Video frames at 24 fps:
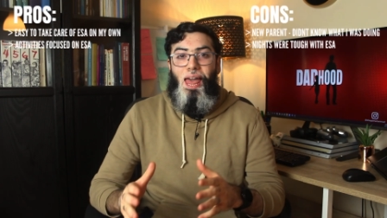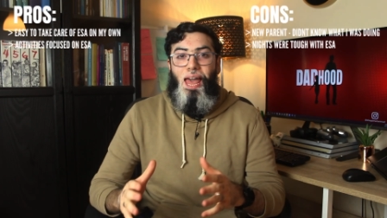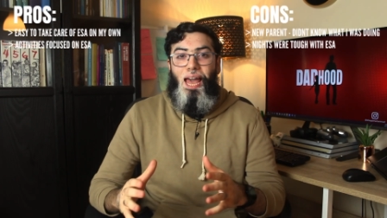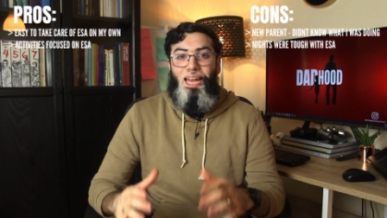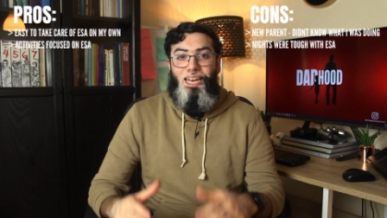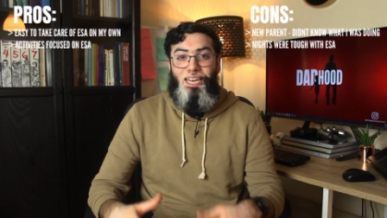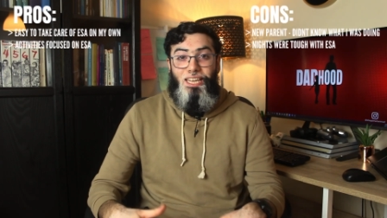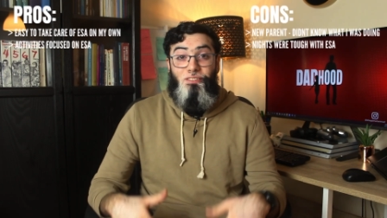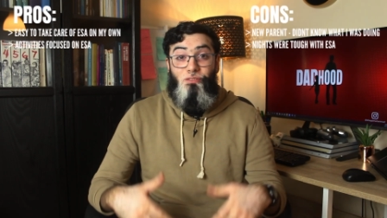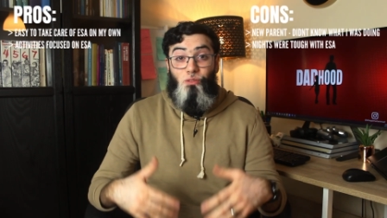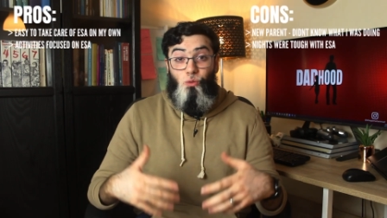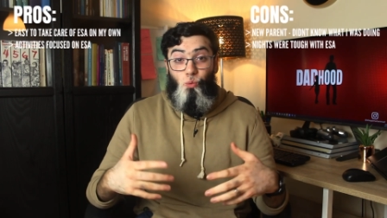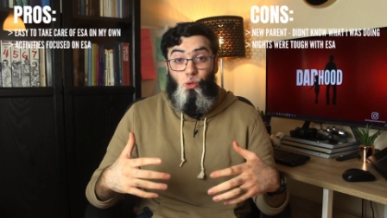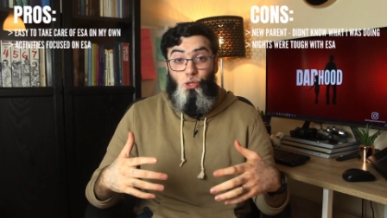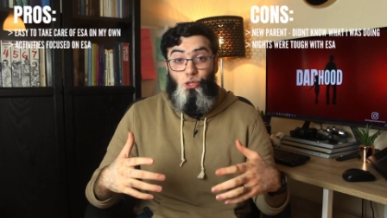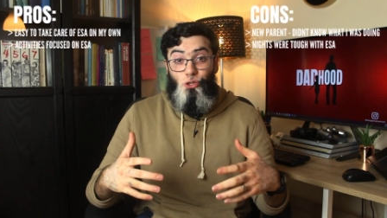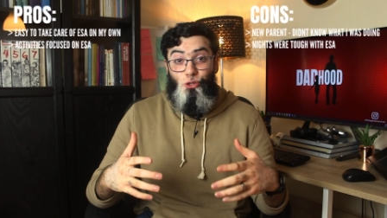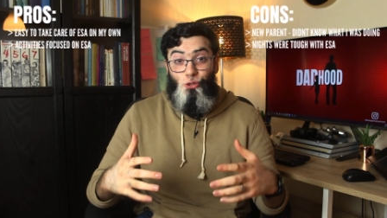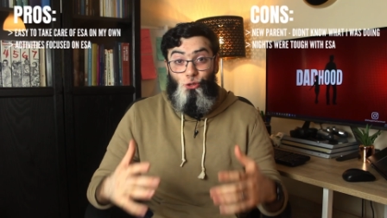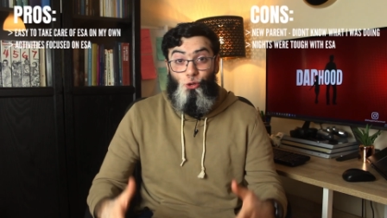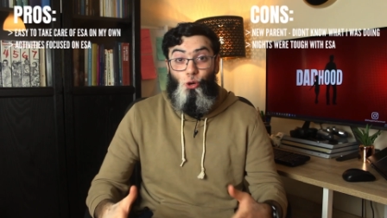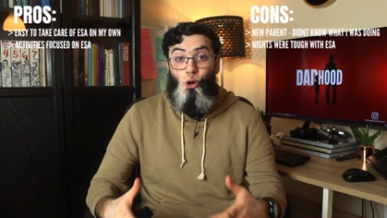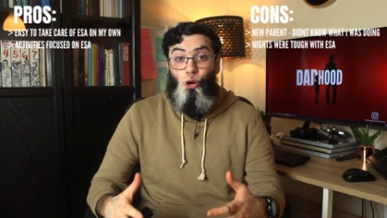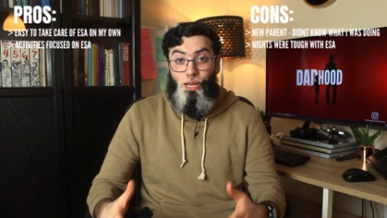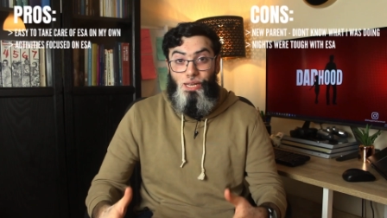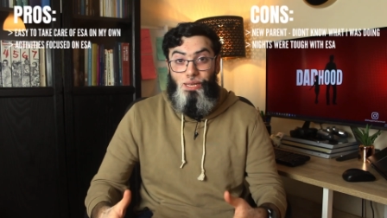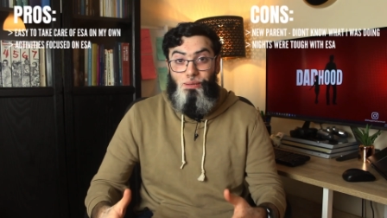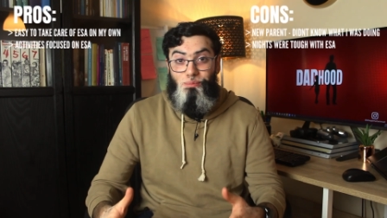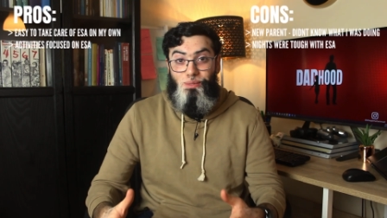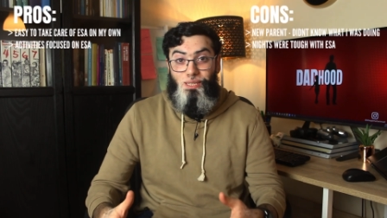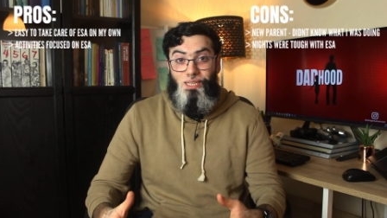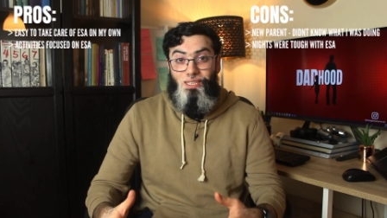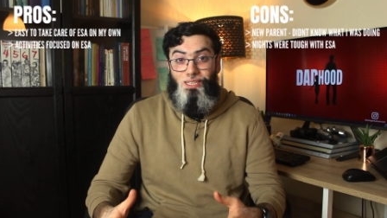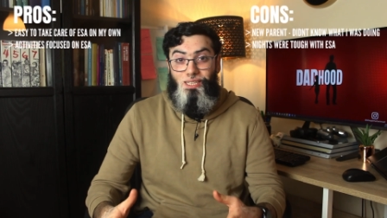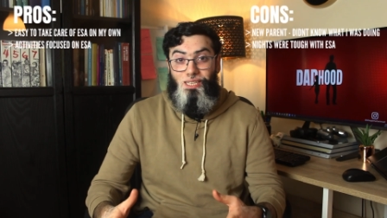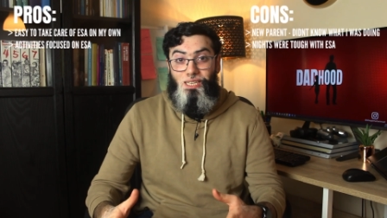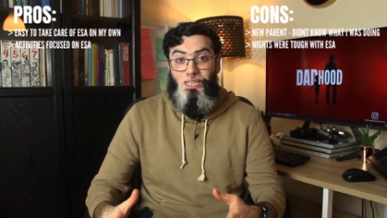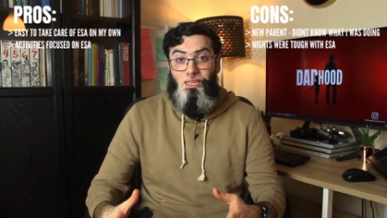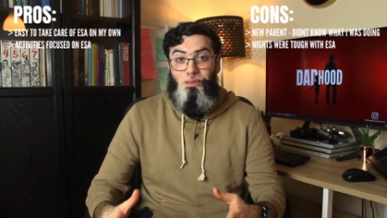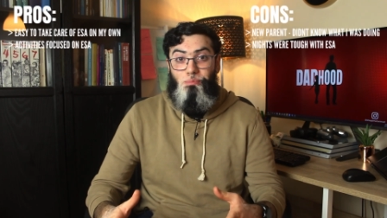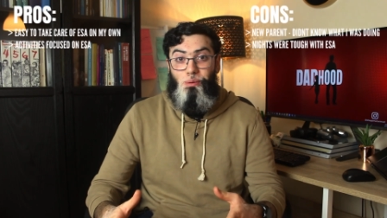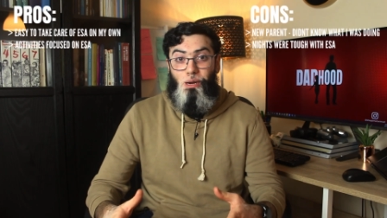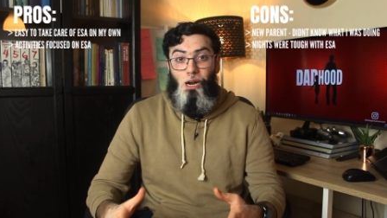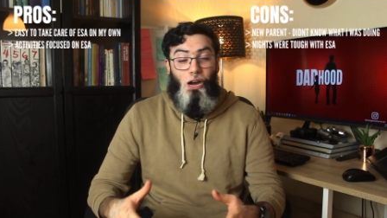and even once you got him to sleep,